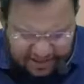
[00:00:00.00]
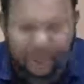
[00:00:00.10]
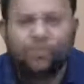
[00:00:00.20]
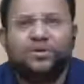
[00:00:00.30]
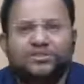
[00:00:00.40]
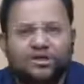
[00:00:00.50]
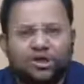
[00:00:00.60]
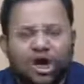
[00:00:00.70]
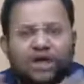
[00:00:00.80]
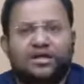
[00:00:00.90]
which are
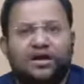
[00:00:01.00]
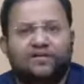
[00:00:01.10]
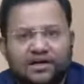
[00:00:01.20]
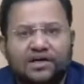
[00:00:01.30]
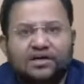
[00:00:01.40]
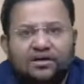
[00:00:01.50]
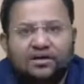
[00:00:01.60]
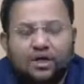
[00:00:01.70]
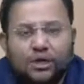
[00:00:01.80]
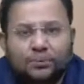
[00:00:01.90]
not covered
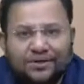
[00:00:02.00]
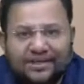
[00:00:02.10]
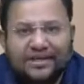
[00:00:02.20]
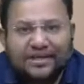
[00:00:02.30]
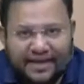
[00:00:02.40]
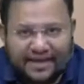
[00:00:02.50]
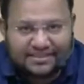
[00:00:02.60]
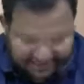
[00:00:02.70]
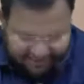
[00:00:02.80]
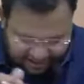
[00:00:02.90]
within
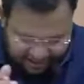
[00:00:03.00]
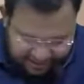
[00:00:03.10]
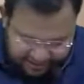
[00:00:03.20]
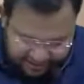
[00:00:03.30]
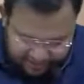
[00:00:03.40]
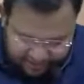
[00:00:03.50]
AS 13,